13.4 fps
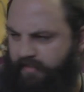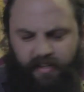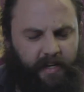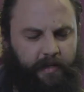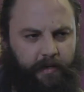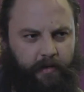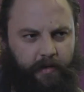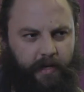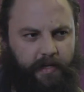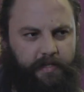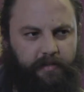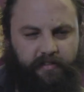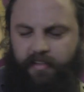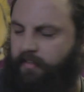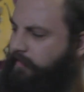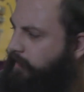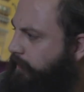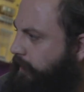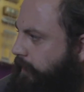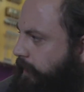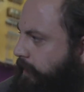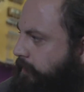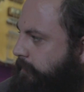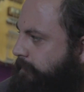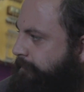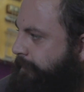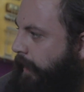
signed it in '96, I think it is.